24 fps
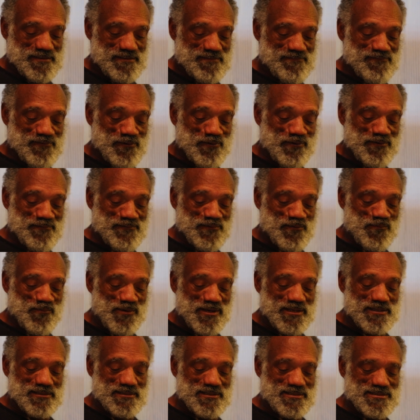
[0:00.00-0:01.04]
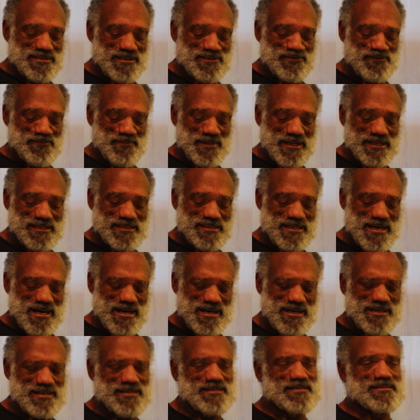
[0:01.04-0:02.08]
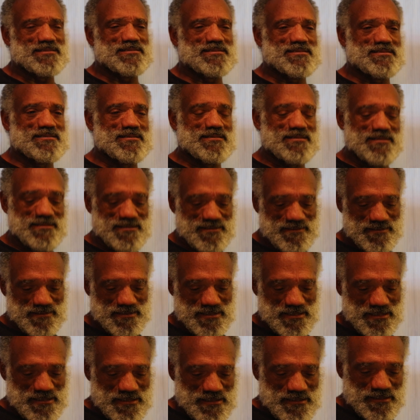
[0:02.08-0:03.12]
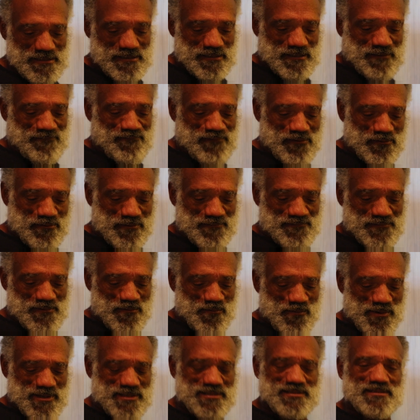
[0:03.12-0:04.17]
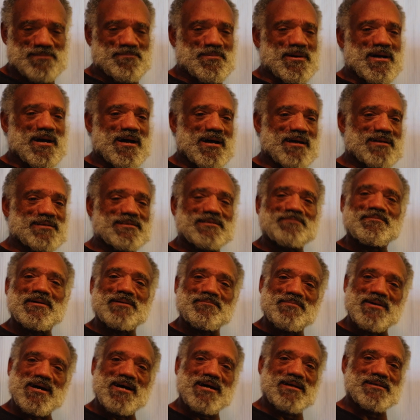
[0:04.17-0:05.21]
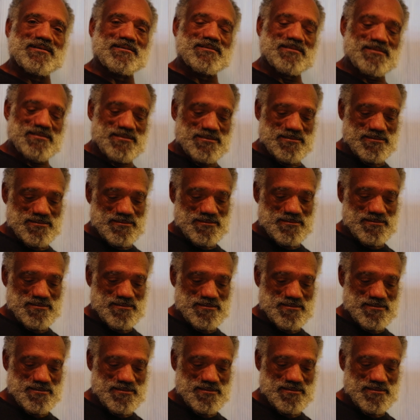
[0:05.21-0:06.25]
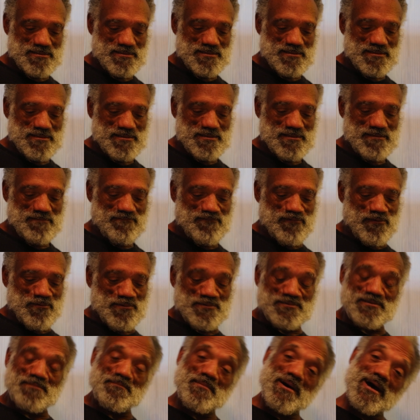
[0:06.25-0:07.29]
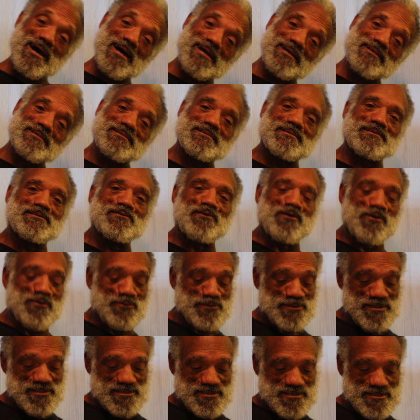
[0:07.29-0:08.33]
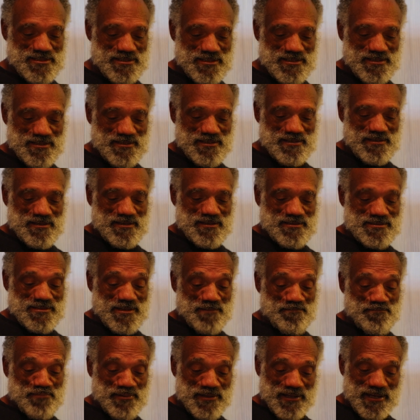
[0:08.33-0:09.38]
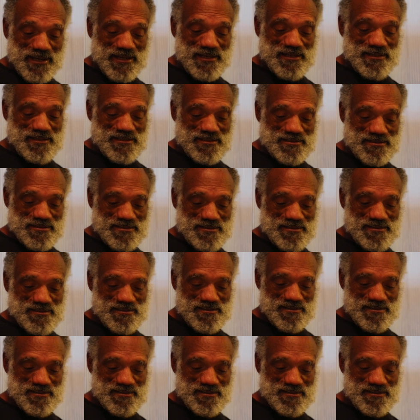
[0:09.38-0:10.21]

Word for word: Flow of the wind is under my thighs. Flow of the wind behind my mind. Flow of the mind in odors and plays.